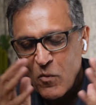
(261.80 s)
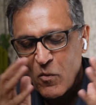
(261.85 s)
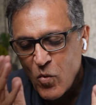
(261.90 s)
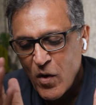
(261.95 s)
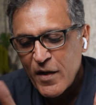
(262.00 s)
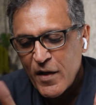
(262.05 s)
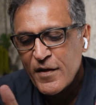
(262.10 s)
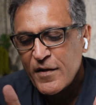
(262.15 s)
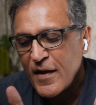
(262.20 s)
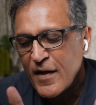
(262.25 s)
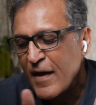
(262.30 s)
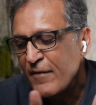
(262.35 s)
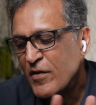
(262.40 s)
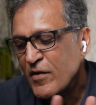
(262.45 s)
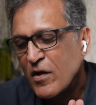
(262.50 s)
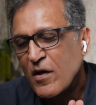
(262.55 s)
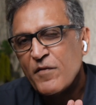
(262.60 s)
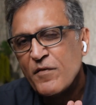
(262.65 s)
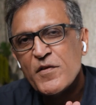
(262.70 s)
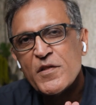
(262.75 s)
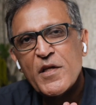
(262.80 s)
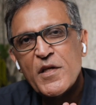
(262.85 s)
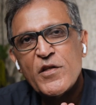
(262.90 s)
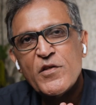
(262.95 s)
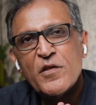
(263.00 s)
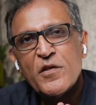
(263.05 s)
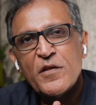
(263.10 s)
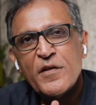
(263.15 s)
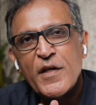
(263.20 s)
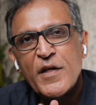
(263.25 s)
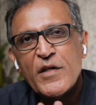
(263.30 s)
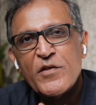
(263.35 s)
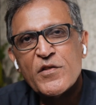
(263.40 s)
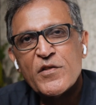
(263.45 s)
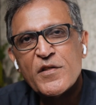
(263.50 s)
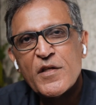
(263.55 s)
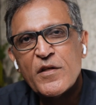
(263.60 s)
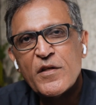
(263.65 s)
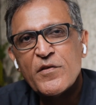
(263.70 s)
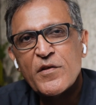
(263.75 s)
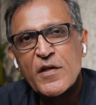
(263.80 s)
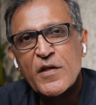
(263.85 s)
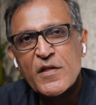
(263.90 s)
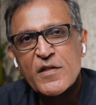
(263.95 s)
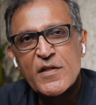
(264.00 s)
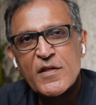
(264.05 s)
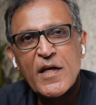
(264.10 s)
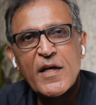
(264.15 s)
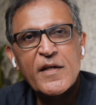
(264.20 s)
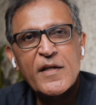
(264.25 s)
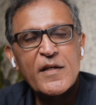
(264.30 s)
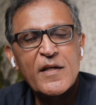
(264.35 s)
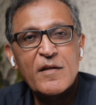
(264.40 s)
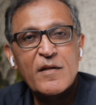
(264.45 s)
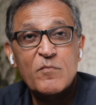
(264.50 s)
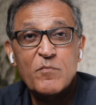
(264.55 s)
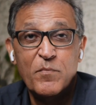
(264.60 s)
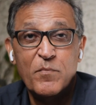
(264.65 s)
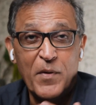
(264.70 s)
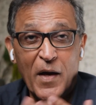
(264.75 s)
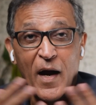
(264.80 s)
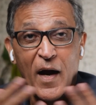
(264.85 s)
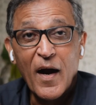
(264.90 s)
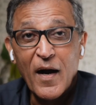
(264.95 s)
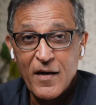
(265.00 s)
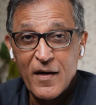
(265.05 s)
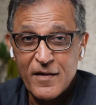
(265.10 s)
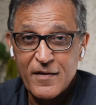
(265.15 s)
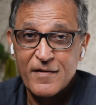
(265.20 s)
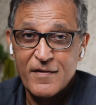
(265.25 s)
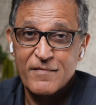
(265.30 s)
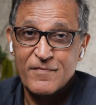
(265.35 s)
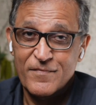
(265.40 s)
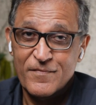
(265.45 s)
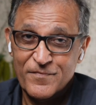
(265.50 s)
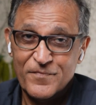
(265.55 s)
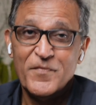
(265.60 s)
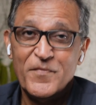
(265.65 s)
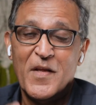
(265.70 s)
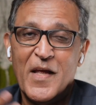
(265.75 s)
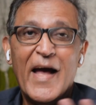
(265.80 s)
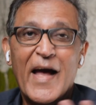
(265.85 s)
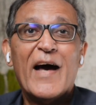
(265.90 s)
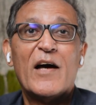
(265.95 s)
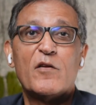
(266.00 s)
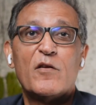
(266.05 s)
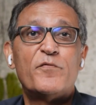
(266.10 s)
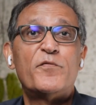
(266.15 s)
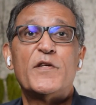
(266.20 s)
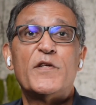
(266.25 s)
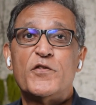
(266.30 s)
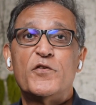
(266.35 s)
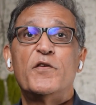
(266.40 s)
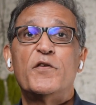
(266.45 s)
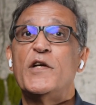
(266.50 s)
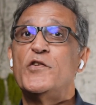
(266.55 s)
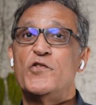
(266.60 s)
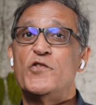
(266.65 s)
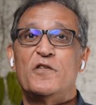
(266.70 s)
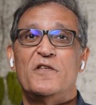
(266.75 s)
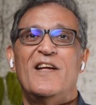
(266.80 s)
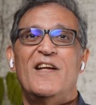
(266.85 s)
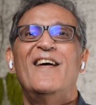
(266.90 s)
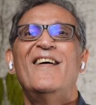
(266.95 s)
wanted to have a conversation on nature-centric design in part out of frustration.